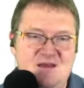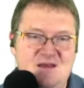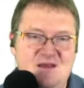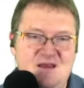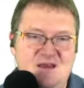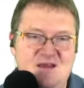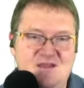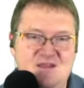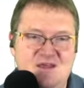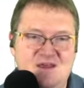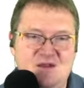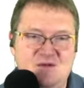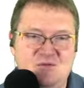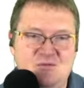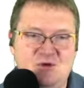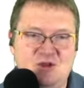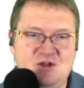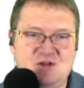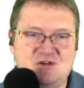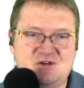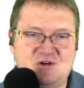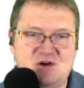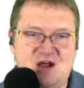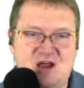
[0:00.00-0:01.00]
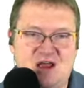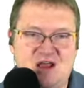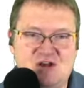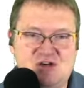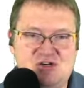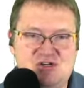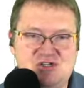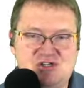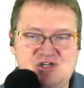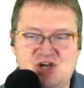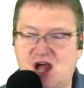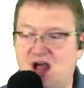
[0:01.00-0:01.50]
And then we tried
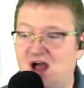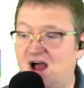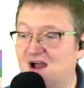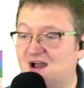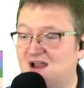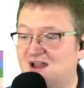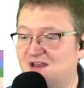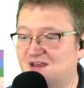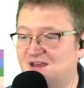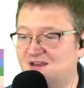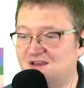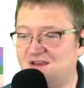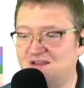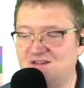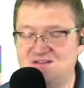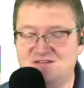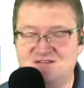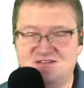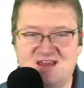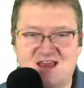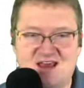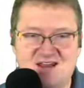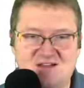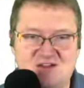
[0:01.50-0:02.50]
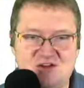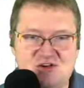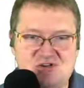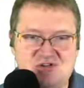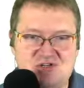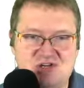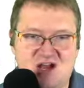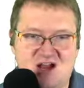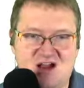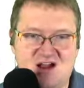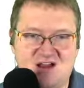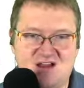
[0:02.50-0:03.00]
shock, and sadly
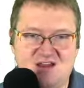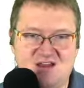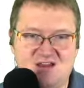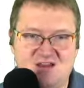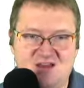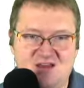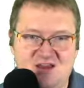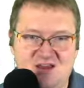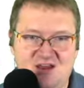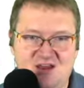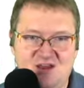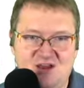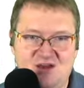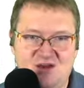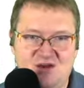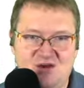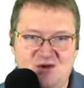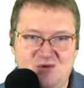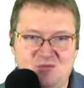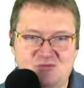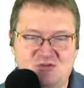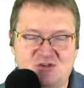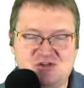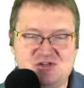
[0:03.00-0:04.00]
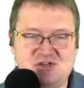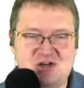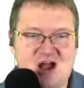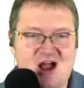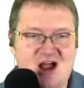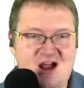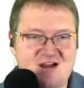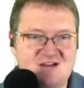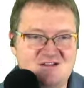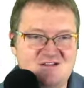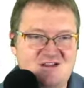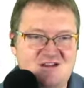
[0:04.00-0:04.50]
shock, it was a
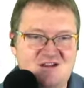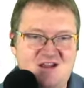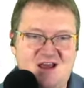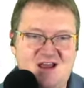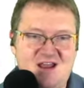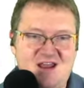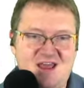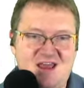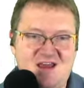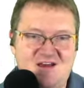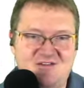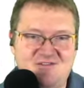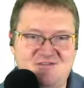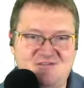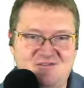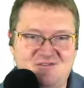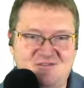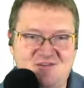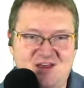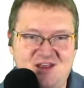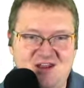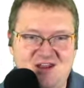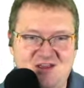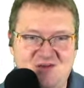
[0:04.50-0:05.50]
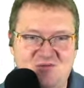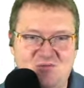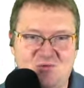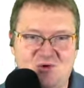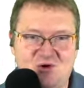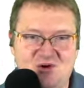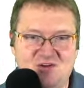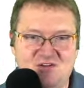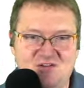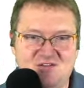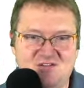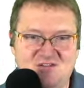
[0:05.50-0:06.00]
shock to not have any
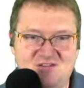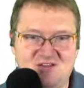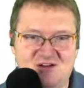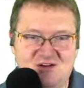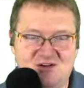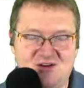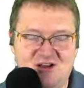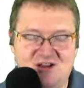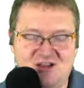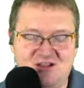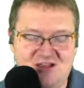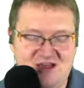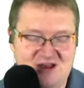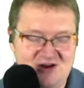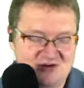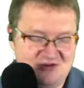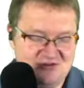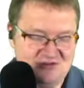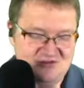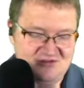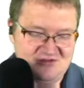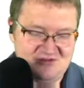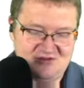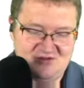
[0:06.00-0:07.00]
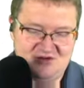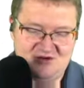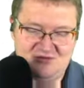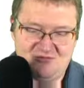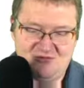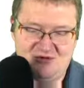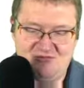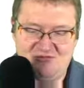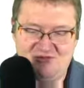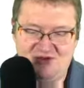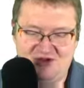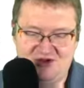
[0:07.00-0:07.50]
words or any letters
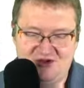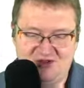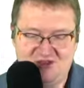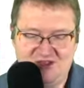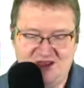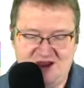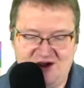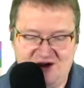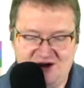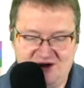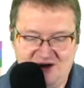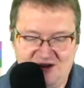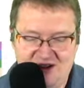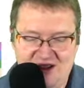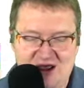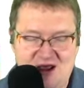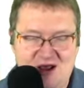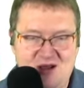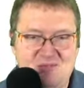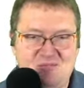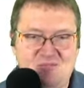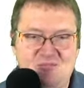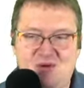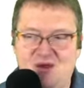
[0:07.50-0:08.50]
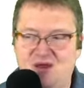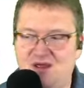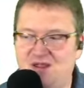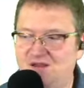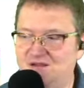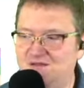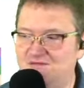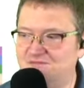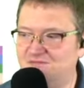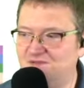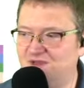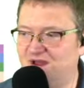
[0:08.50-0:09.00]
revealed there. But
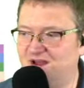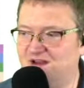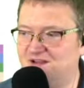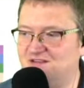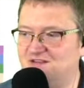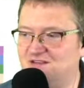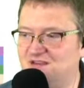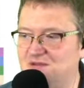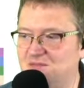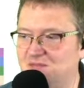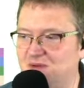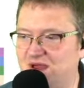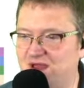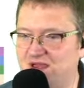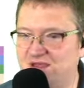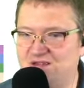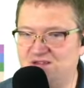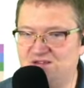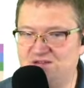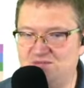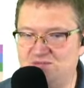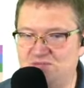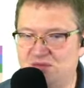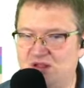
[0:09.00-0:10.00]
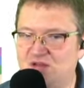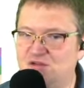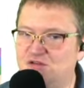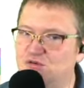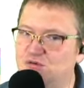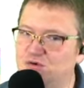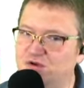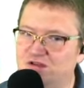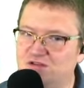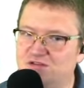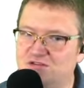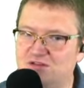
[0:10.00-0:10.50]
honestly, by
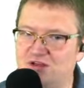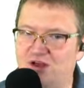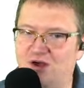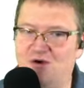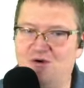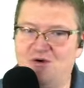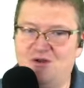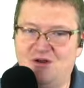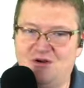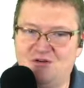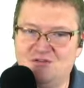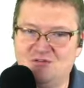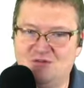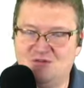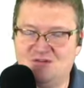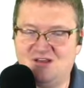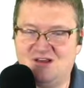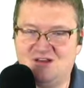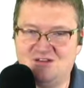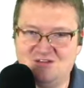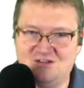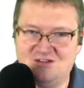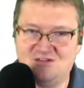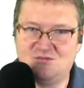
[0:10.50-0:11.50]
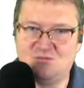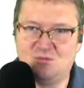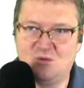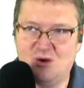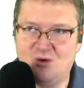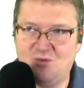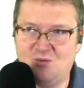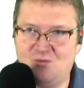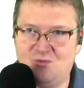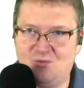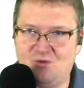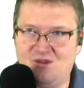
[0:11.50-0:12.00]
doing so, it also tells us
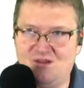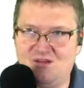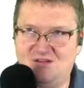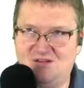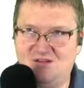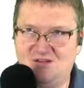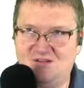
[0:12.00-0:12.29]
what we